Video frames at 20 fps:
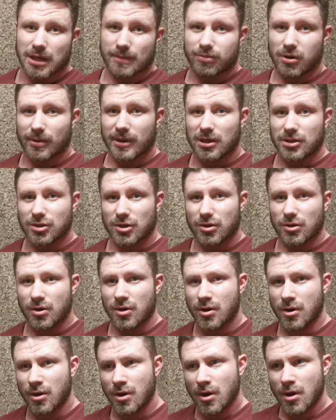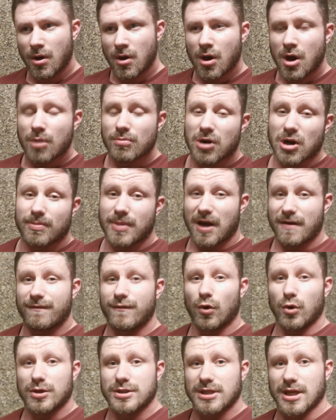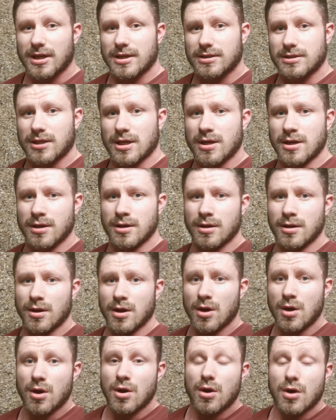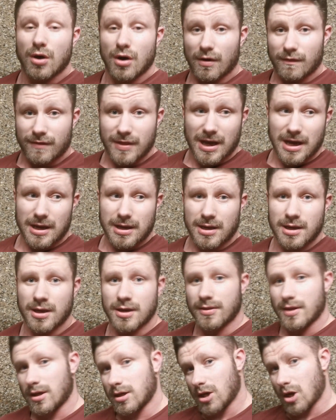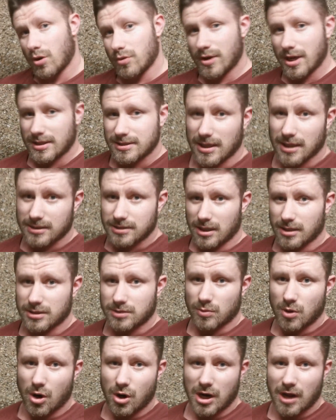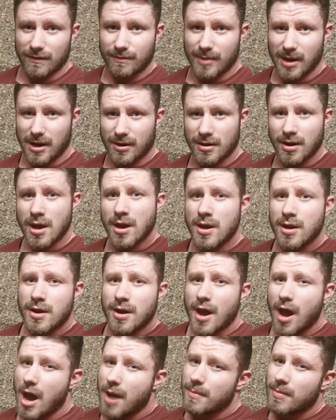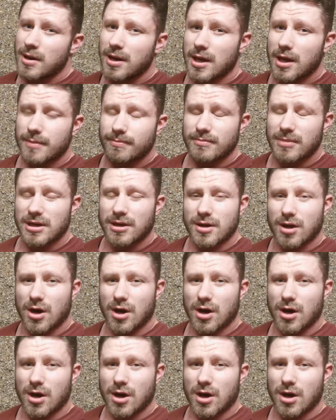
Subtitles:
I'm probably going to do probably about 4 sets of that, and then go on the next exercise as well. I'll have about a minute and a